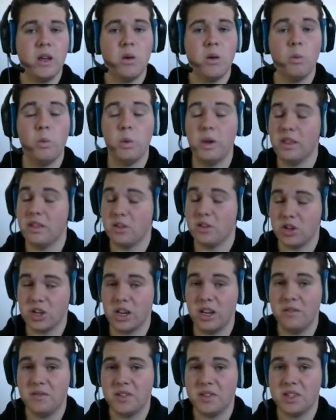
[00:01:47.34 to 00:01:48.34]
with
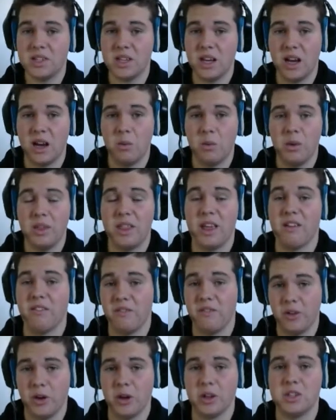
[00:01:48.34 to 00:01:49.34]
Chiefs, with that
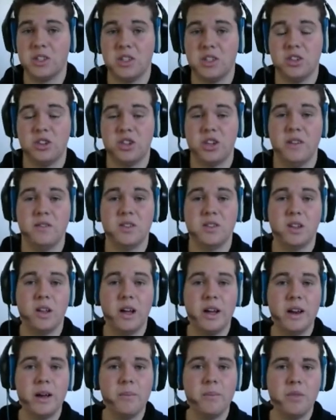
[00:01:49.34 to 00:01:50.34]
first Chiefs
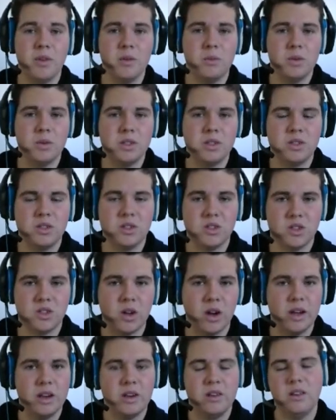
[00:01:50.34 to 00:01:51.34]
lineup that was
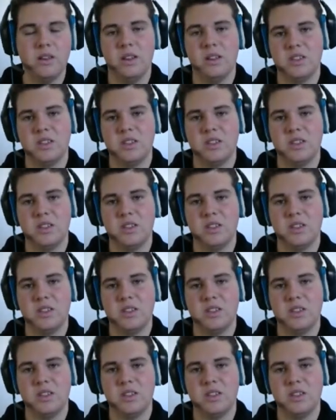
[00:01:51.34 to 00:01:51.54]
signed in